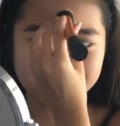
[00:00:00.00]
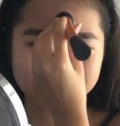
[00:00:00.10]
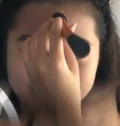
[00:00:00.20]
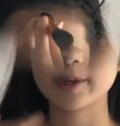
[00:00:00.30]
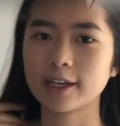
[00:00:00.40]

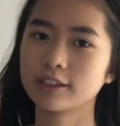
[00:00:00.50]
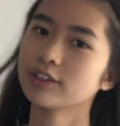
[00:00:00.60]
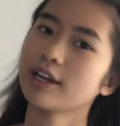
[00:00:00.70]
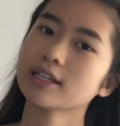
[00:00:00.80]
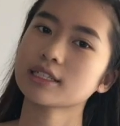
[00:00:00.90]
For my
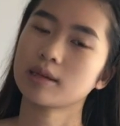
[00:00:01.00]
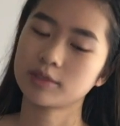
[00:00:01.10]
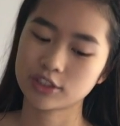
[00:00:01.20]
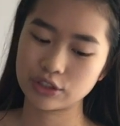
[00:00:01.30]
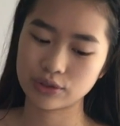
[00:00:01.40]
under eyes, I'm
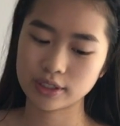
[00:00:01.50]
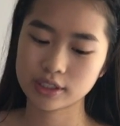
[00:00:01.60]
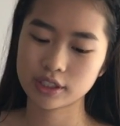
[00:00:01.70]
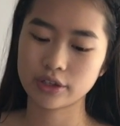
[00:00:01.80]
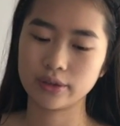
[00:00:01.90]
just going
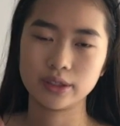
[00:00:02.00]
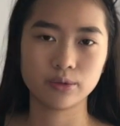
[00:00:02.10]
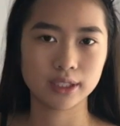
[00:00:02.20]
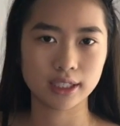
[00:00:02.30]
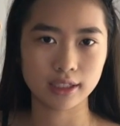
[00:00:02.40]
to go in
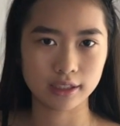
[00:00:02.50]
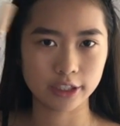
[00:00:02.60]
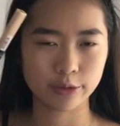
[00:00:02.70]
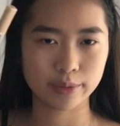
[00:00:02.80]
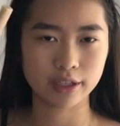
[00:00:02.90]
with a
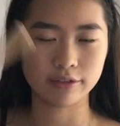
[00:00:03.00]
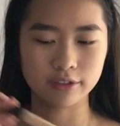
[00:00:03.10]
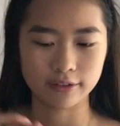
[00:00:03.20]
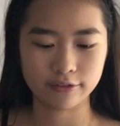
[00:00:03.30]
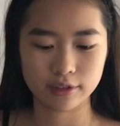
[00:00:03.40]
little bit of
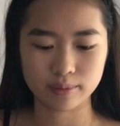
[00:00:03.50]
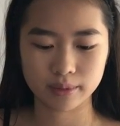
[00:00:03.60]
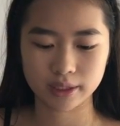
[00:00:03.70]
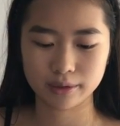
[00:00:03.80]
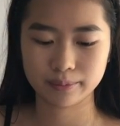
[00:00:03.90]
the Fit
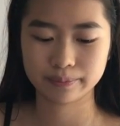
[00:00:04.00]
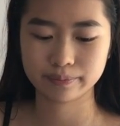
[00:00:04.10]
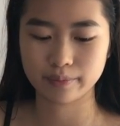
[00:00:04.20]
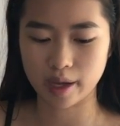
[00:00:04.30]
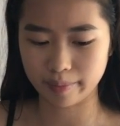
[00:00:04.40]
Me
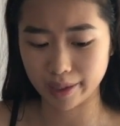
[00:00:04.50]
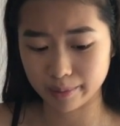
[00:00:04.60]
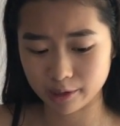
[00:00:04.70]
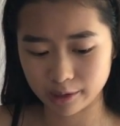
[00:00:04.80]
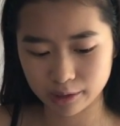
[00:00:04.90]
by
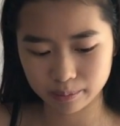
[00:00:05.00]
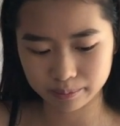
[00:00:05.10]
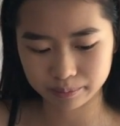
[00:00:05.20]
Maybelline.